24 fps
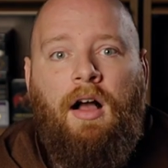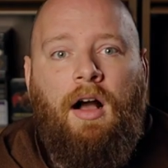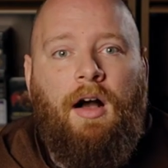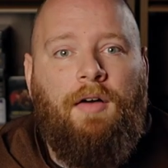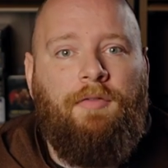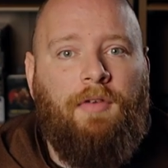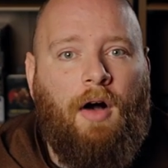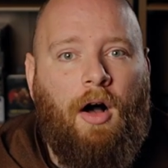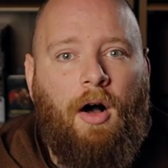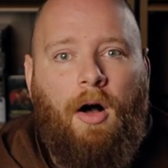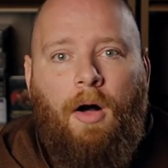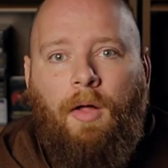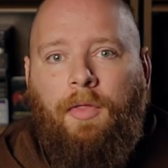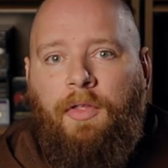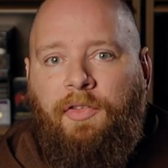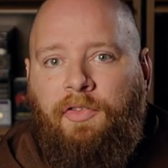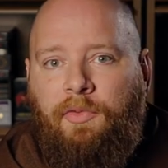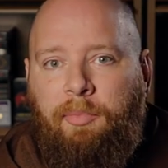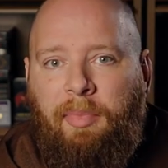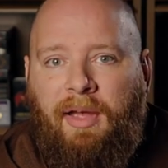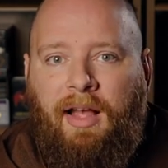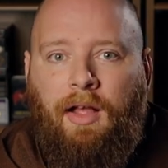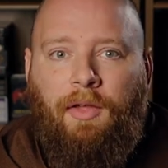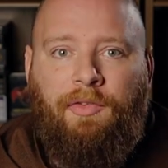of all the
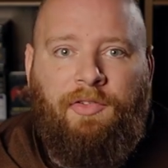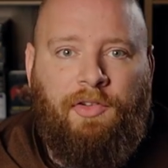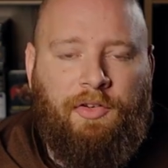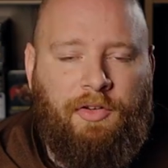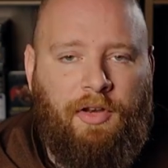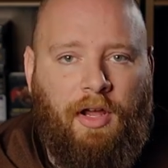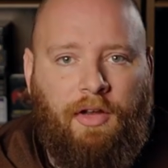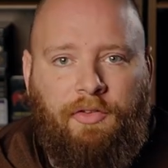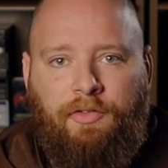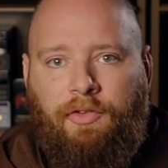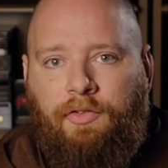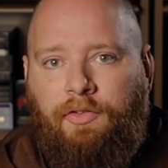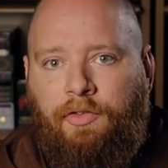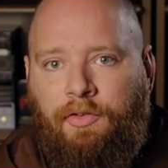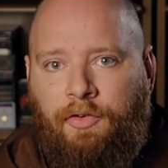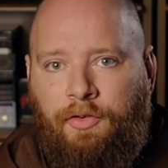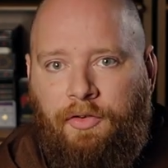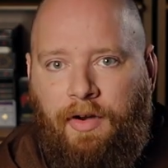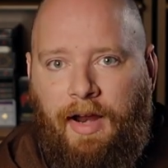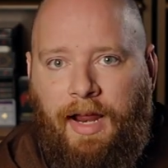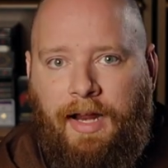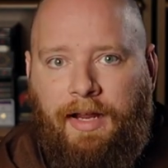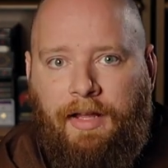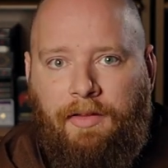spells in Dungeons &
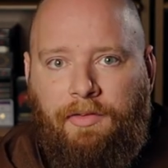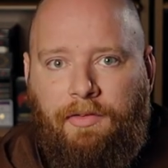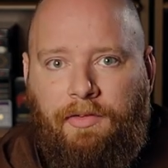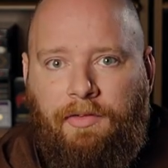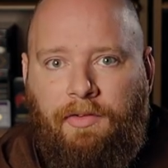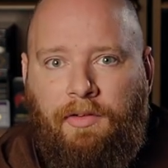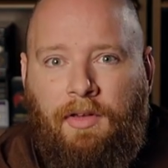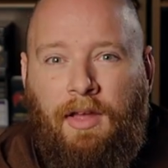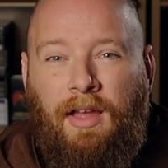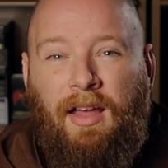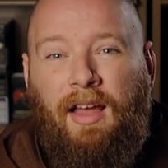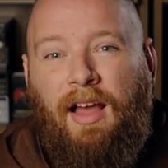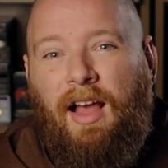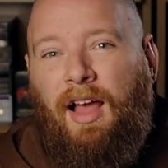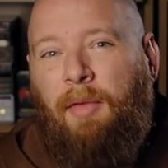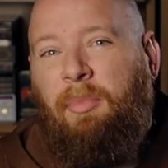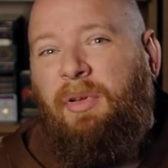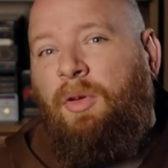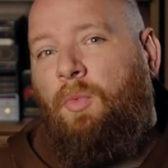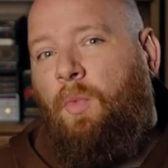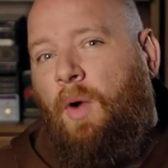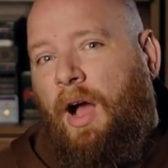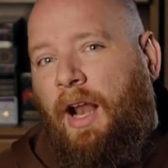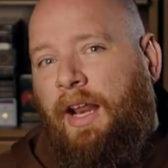Dragons. I've
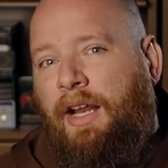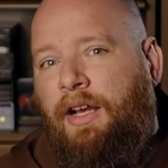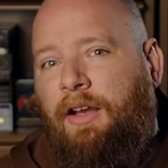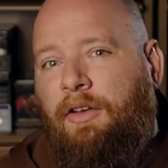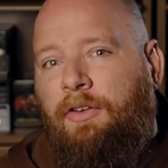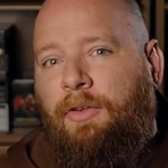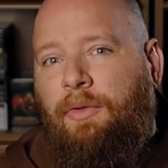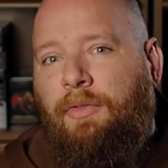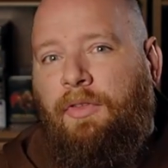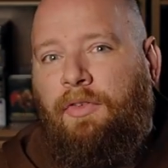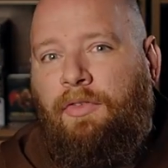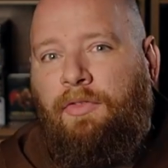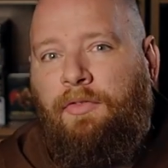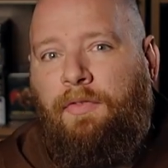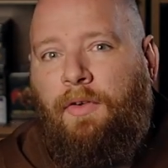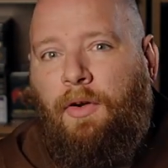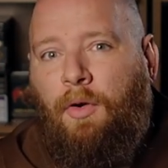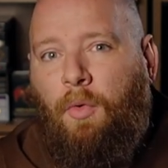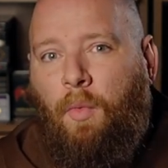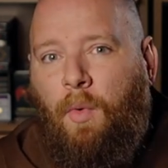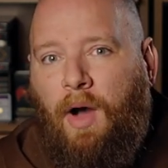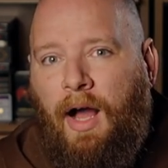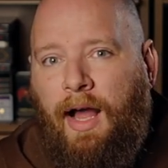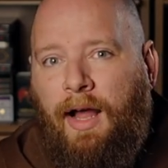been wanting to do this
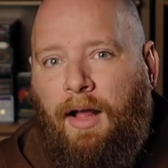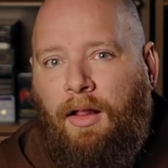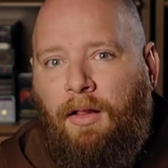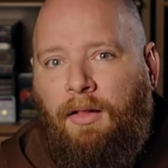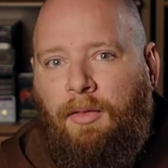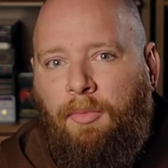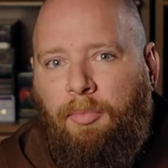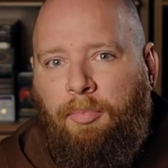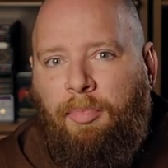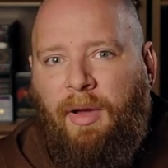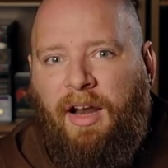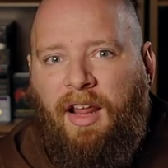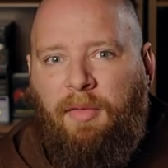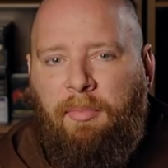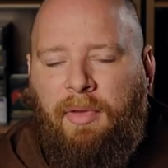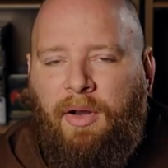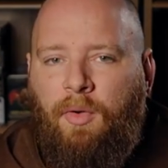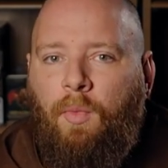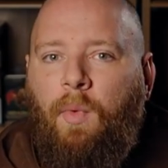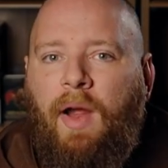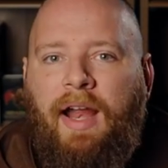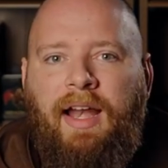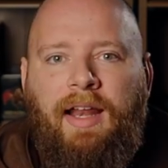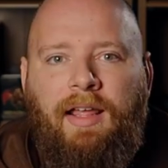for a while, but I've
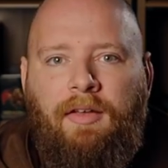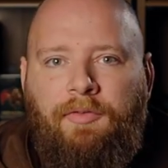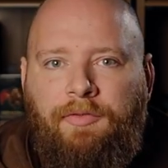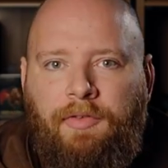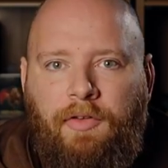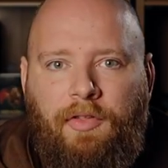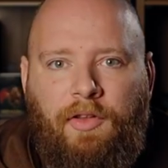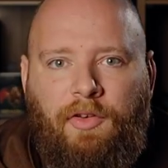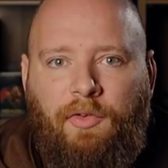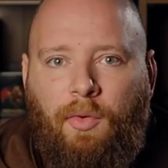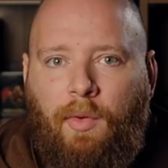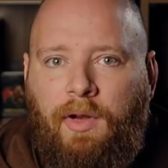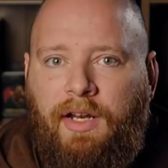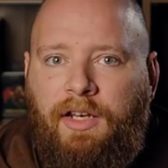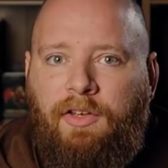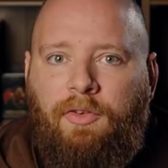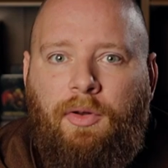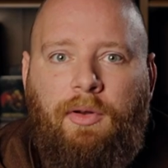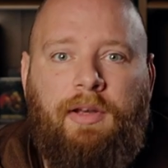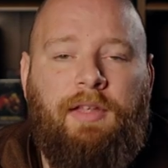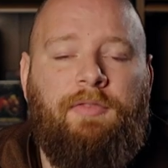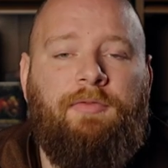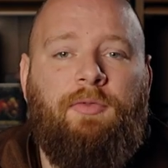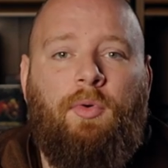been waiting for the
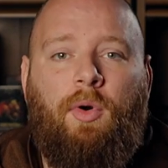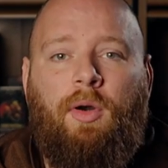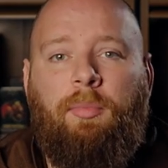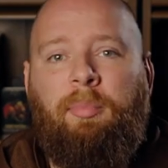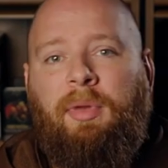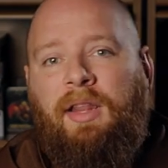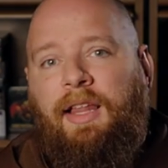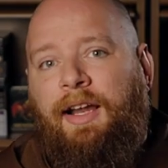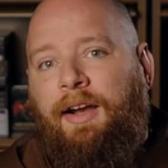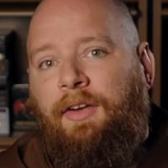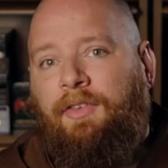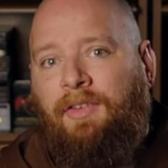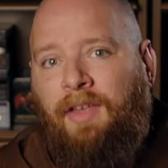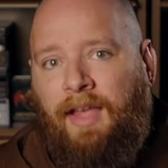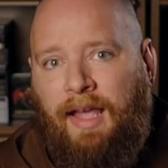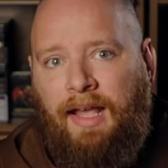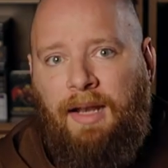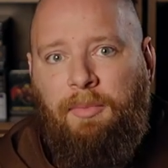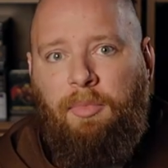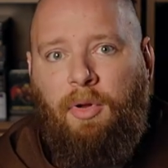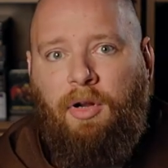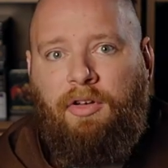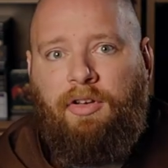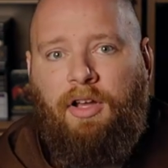2024 Player's
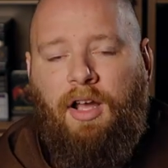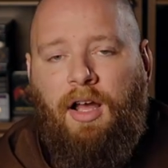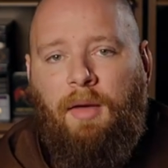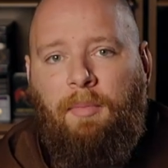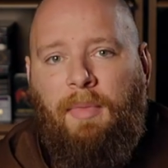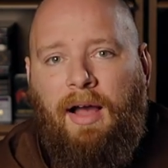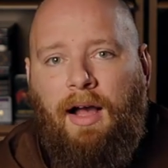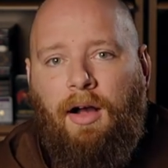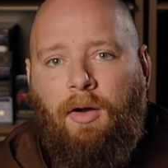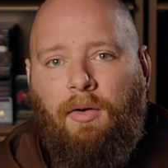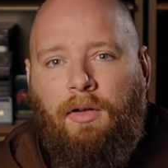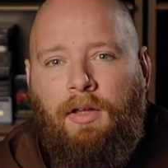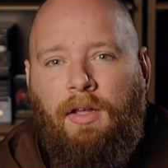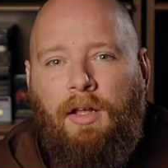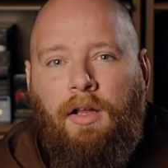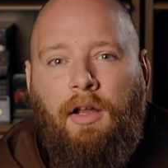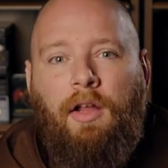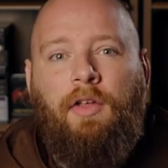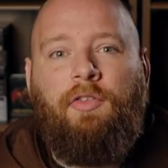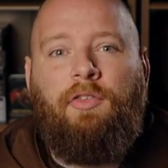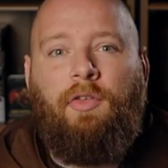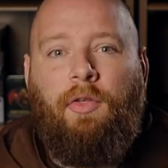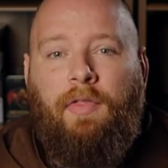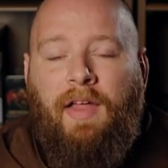Handbook to come out
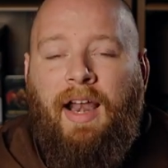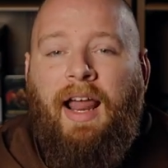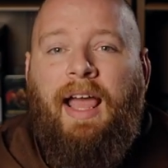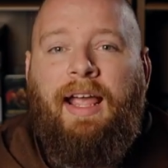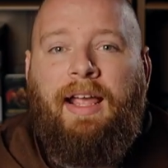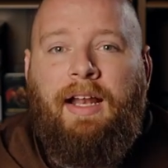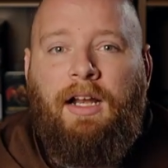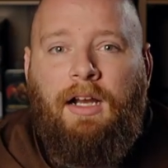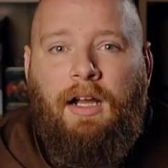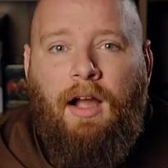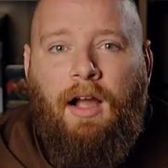so that I can